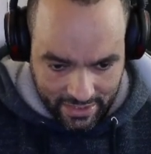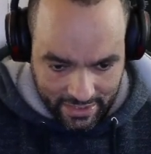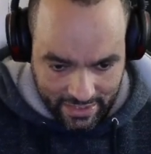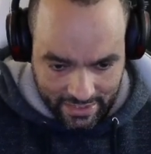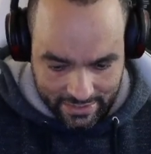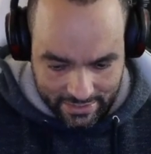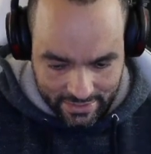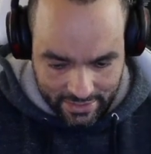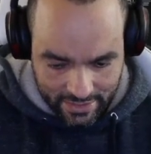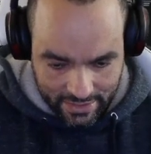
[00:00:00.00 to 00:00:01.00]
and
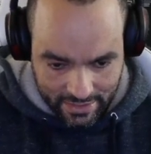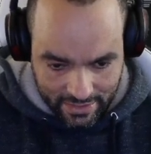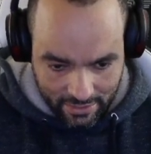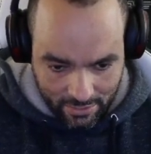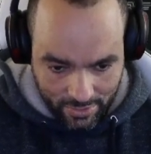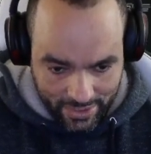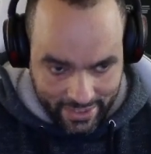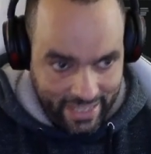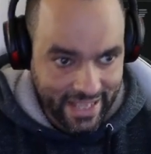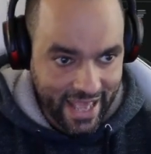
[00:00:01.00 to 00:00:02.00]
we
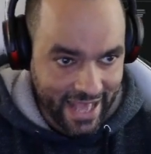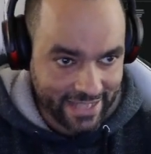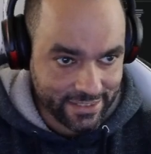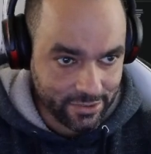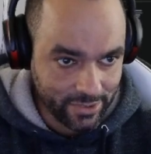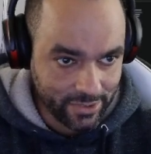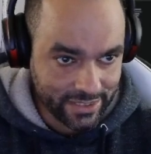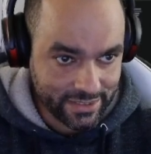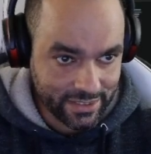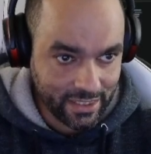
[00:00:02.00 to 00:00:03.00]
can add to it